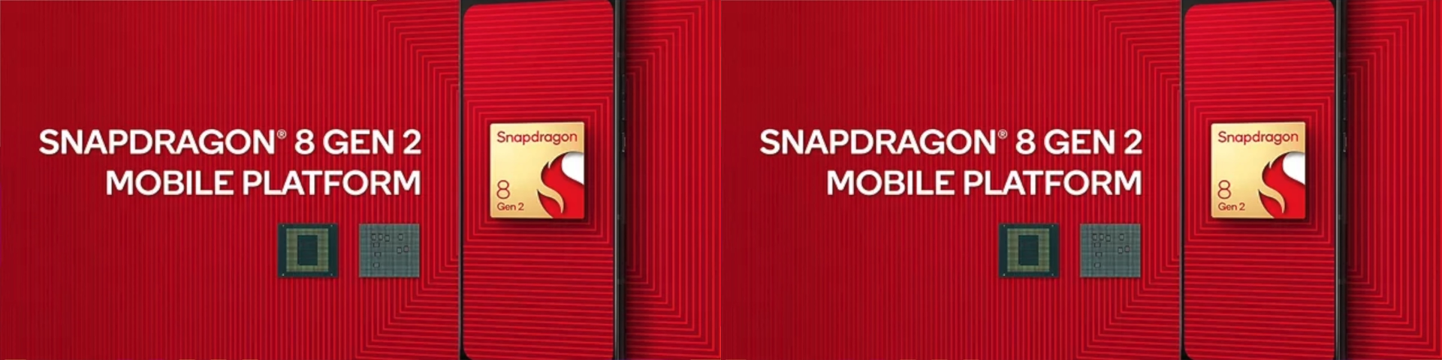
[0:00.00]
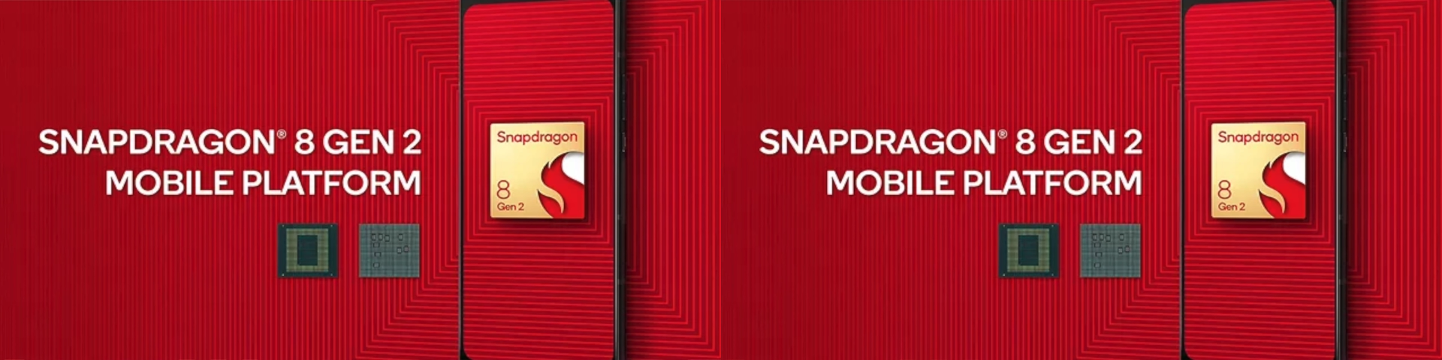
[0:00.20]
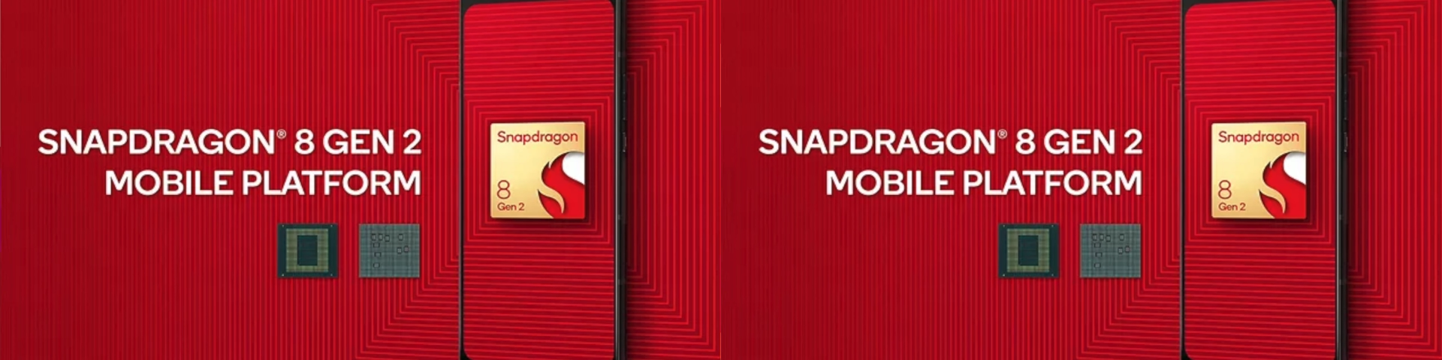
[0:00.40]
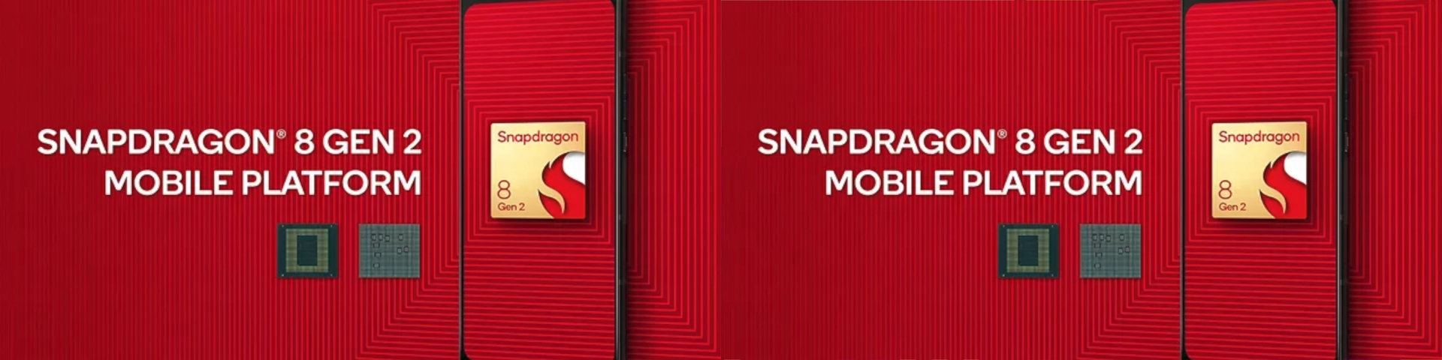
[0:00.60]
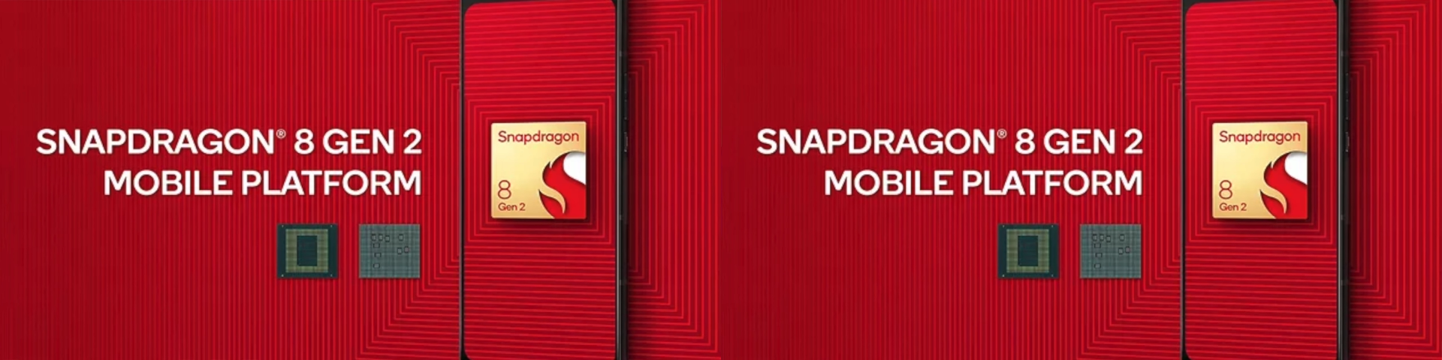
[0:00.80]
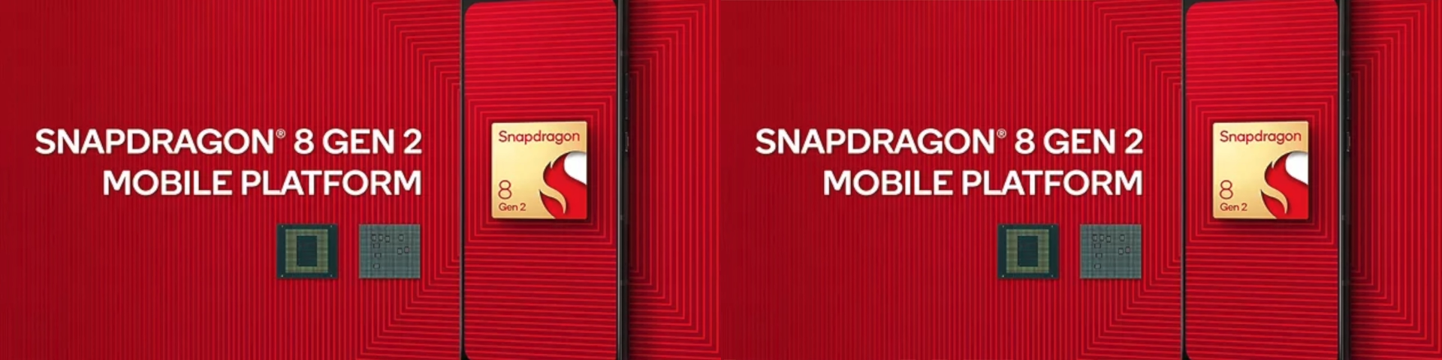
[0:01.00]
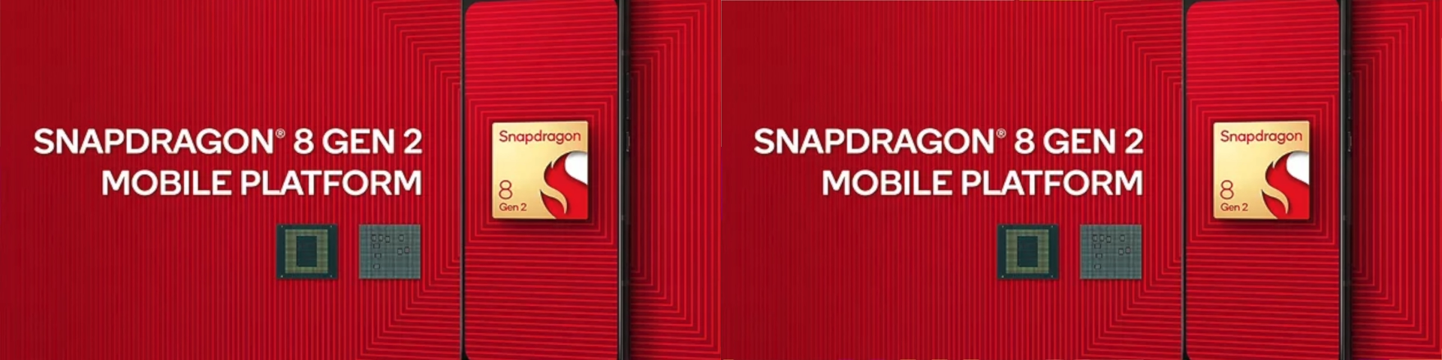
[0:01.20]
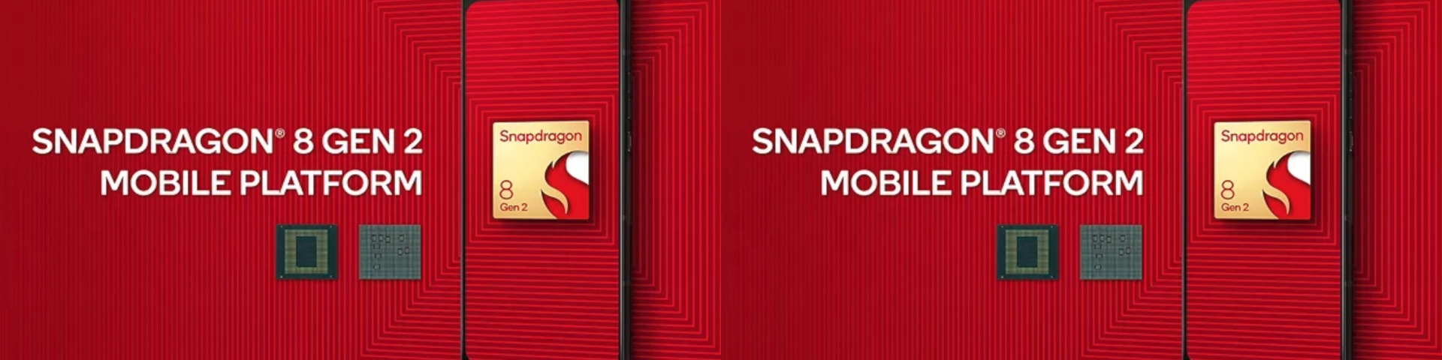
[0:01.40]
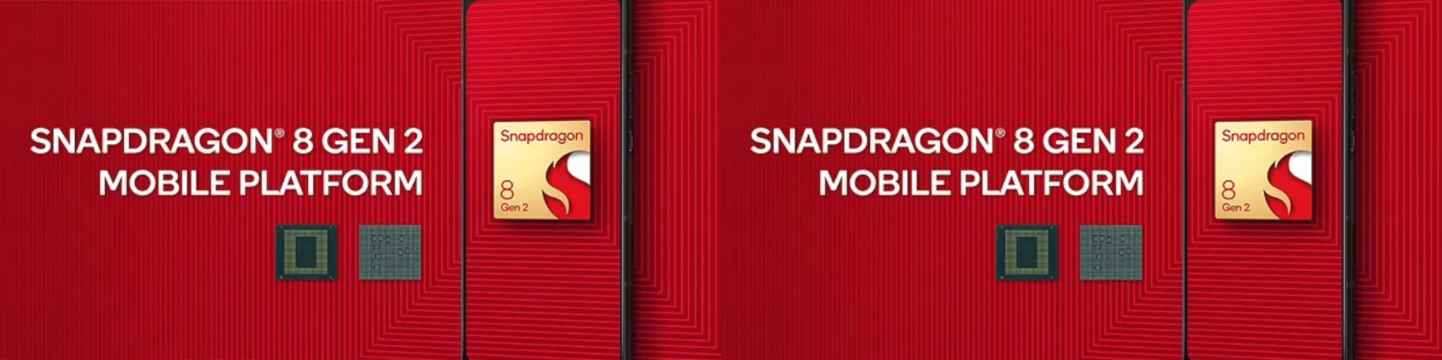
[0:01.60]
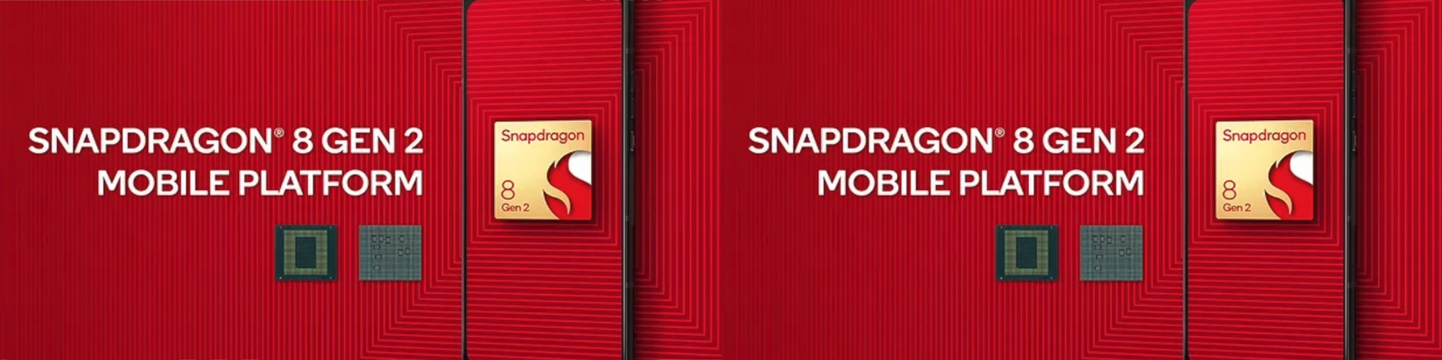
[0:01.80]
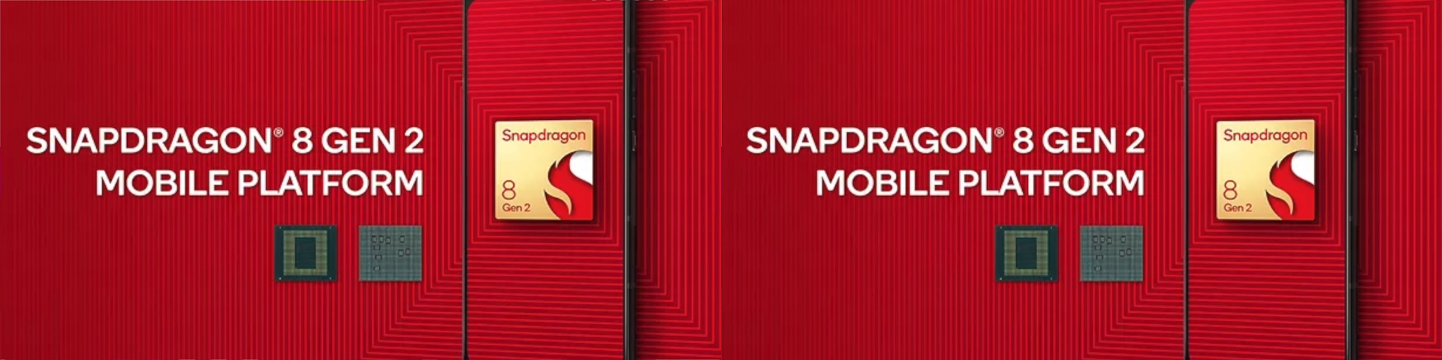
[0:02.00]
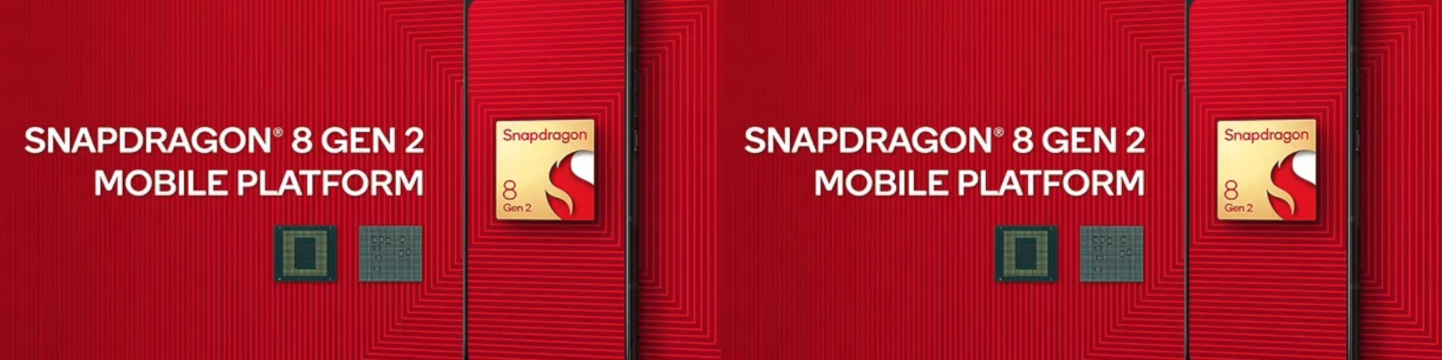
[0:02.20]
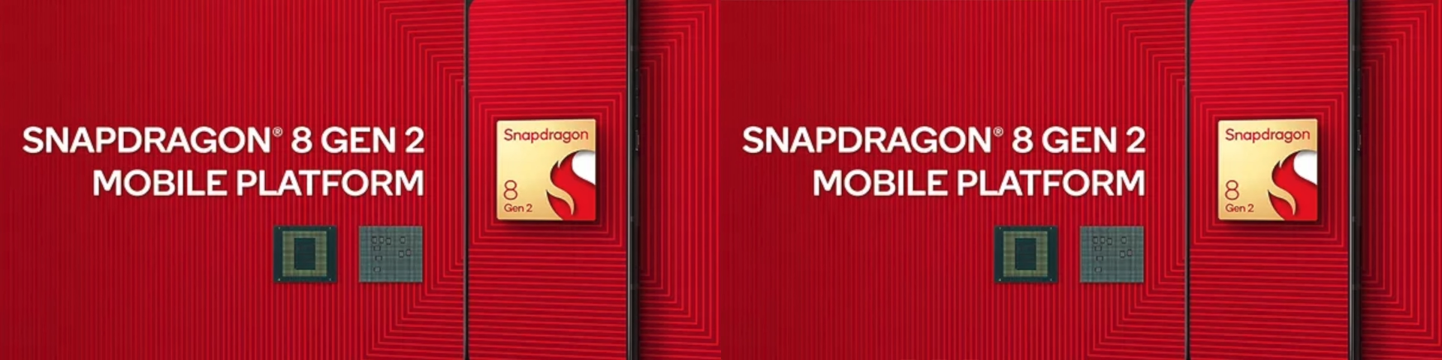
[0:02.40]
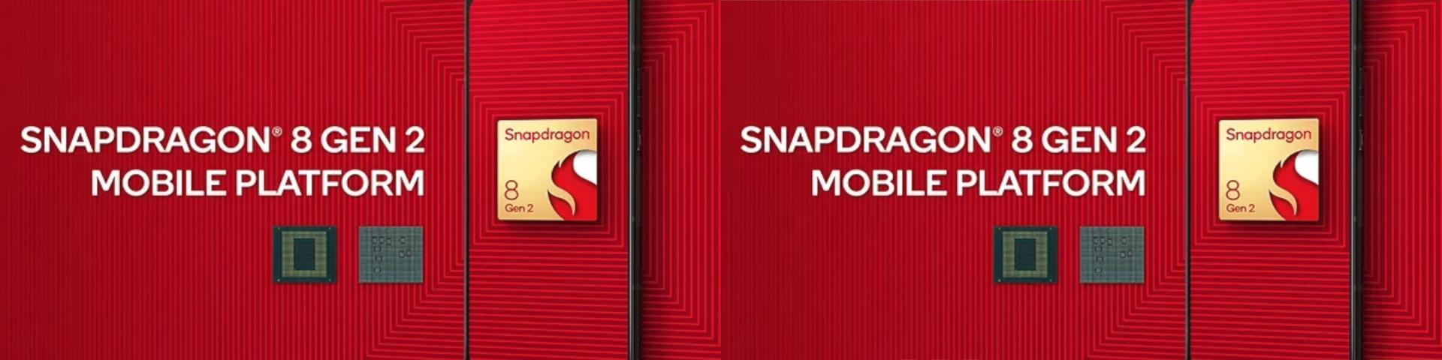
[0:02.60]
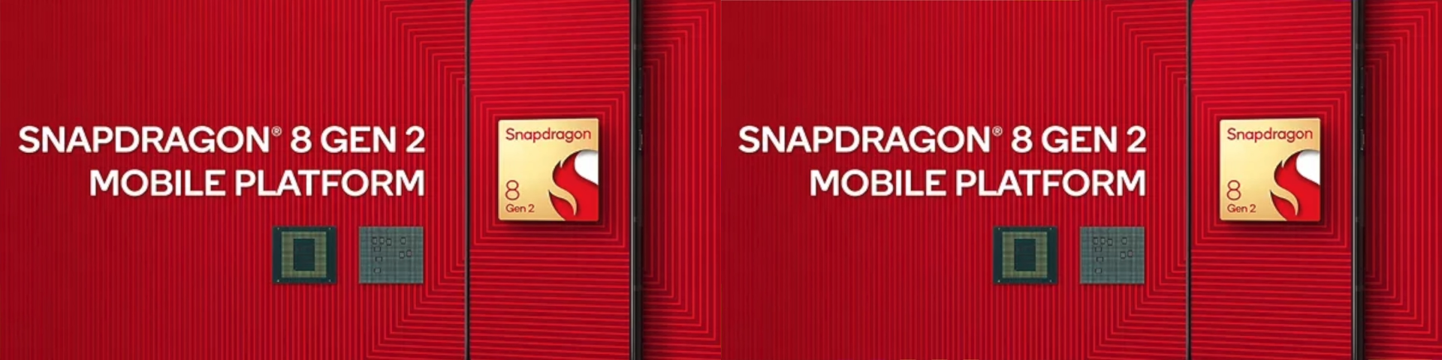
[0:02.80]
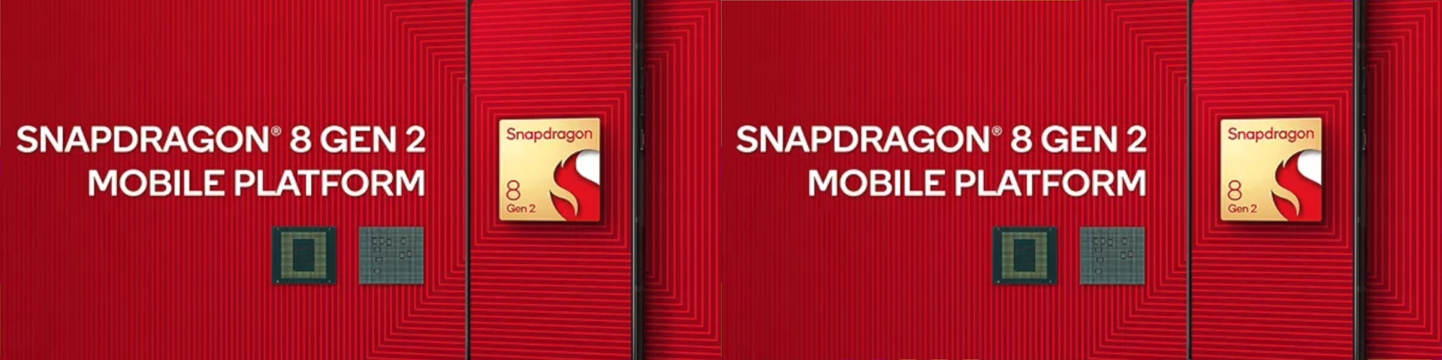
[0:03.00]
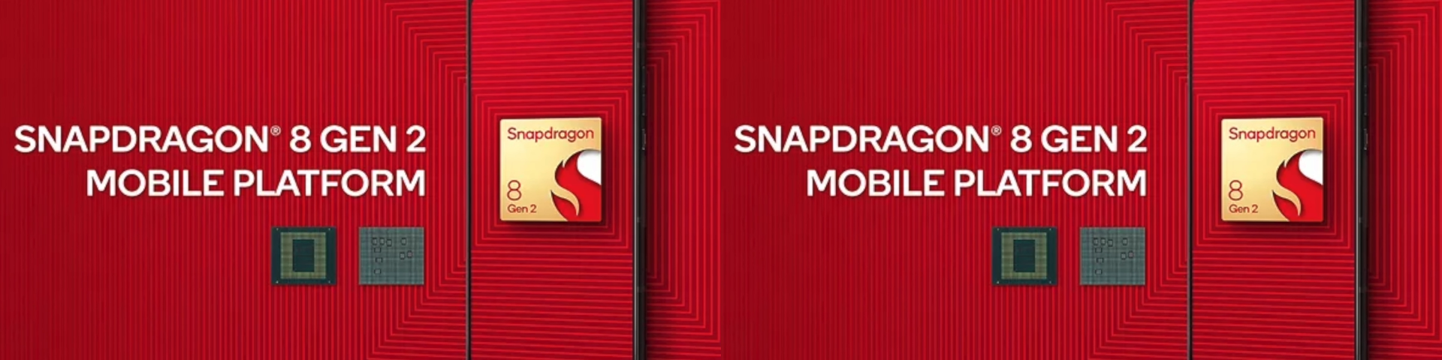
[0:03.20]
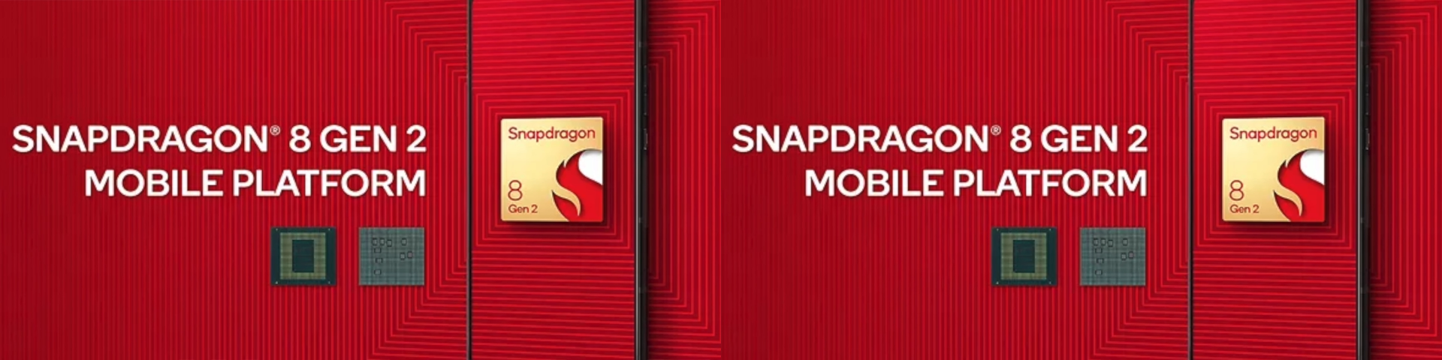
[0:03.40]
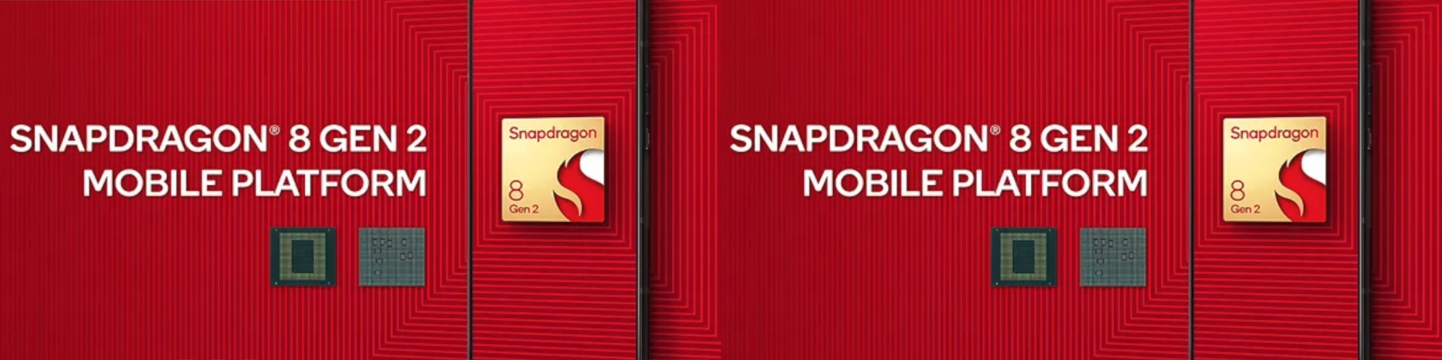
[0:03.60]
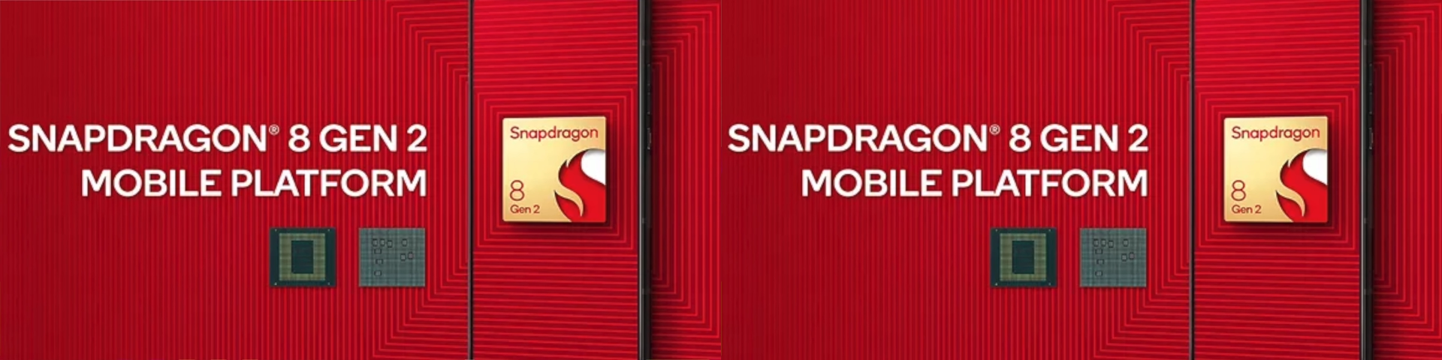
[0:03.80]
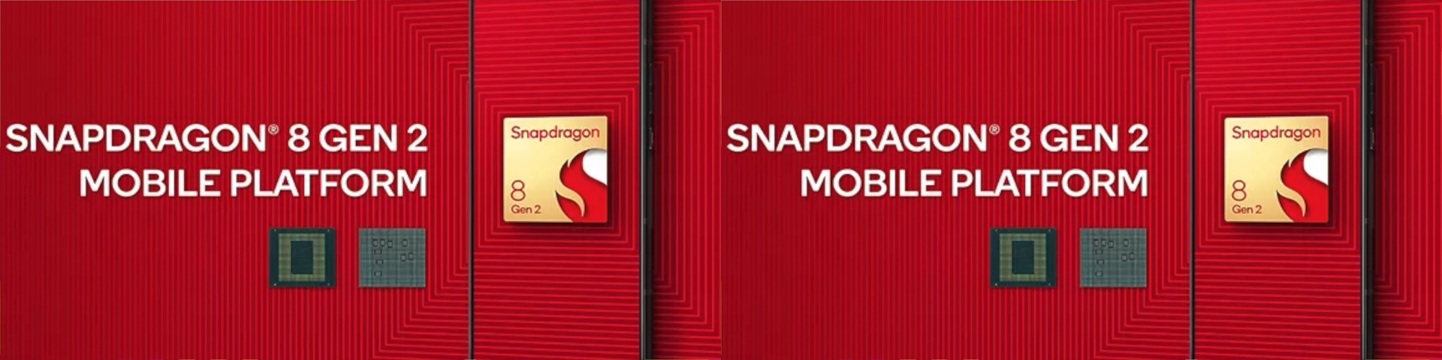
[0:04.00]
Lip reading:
No face is visible, so there are no lips to read.